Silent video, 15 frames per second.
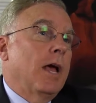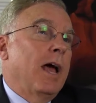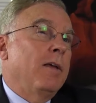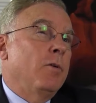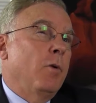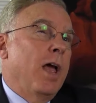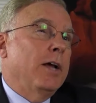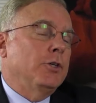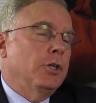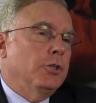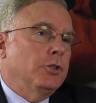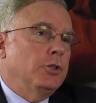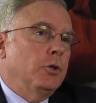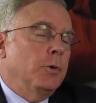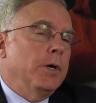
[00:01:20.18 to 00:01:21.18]
And as
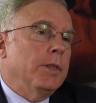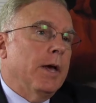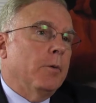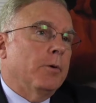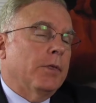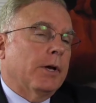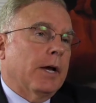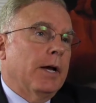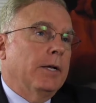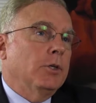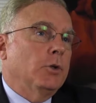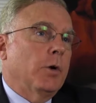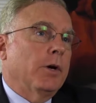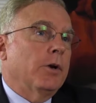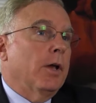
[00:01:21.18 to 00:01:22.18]
you're doing that with a
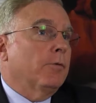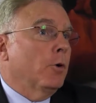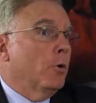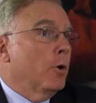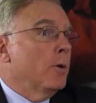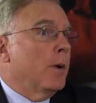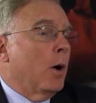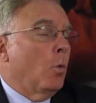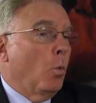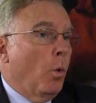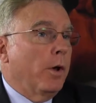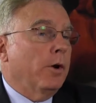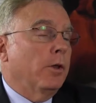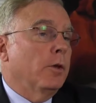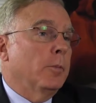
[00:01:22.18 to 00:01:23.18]
contract, you have to worry about
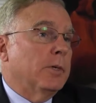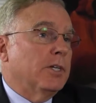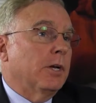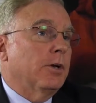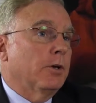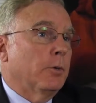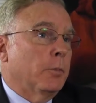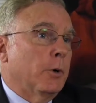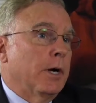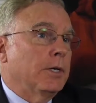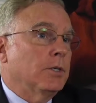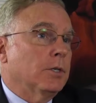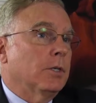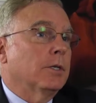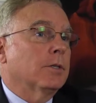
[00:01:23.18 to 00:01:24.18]
what are the particular
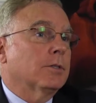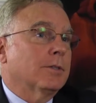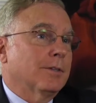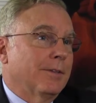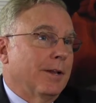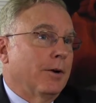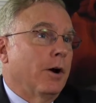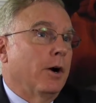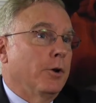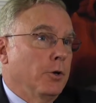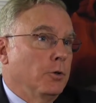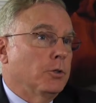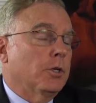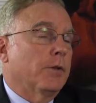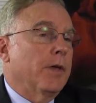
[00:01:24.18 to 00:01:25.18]
price lists that are
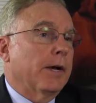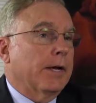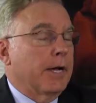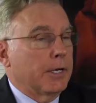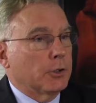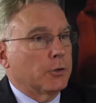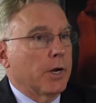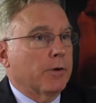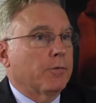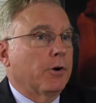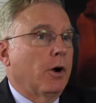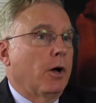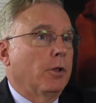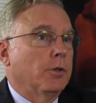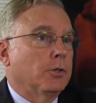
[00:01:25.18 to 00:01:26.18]
used on that contract
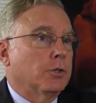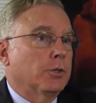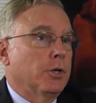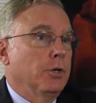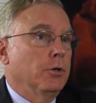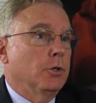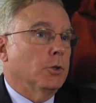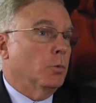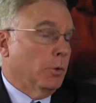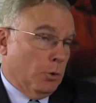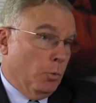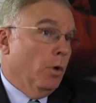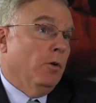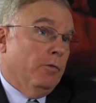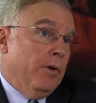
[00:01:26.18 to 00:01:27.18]
for all the SKUs,
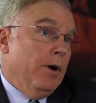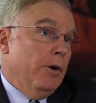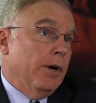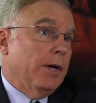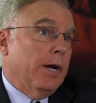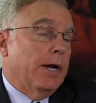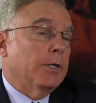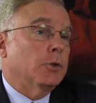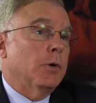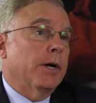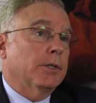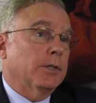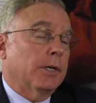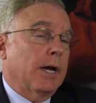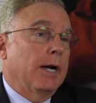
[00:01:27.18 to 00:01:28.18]
which will vary
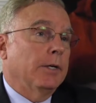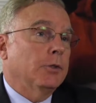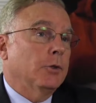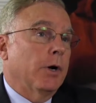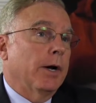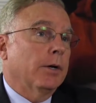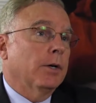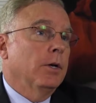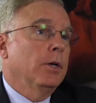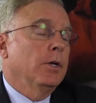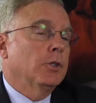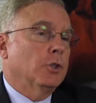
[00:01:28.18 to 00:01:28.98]
contract to contract.